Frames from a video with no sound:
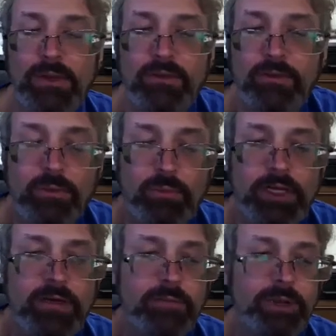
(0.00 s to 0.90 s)
is that we
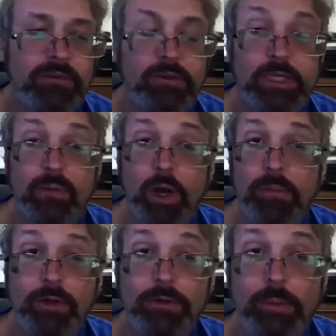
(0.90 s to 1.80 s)
can basically run
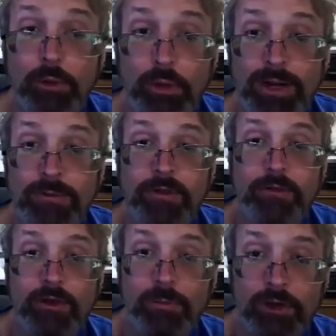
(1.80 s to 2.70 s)
multiple programs at the
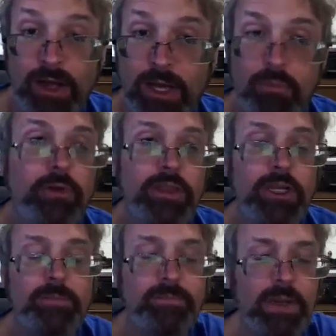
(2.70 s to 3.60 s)
same time within it.
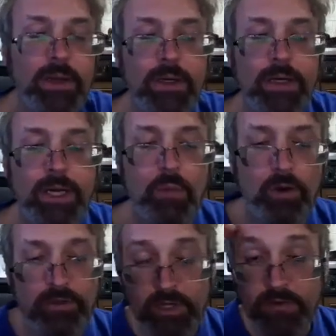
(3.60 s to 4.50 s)
One of
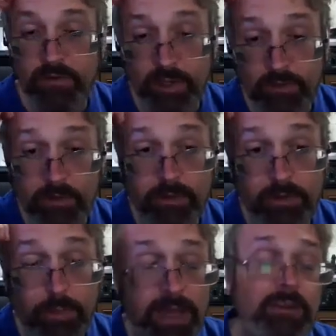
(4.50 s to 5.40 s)
the nice things is that if
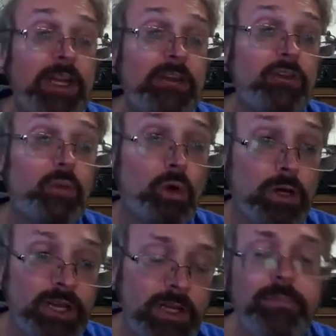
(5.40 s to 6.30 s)
we have an agent
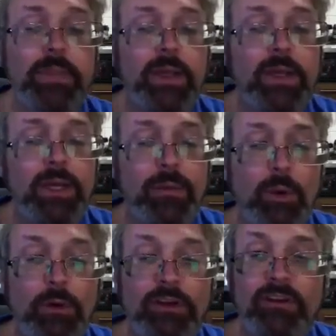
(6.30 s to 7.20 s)
working and we
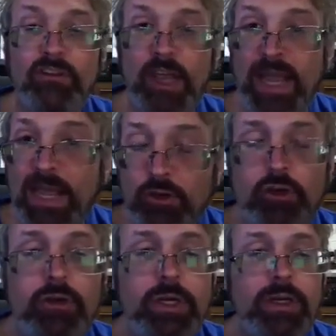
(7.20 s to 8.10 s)
want to detach
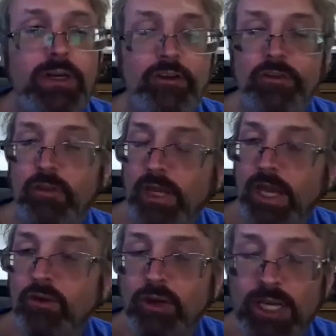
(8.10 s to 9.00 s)
and just let the
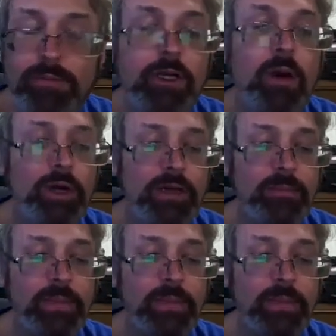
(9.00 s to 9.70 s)
agent keep going,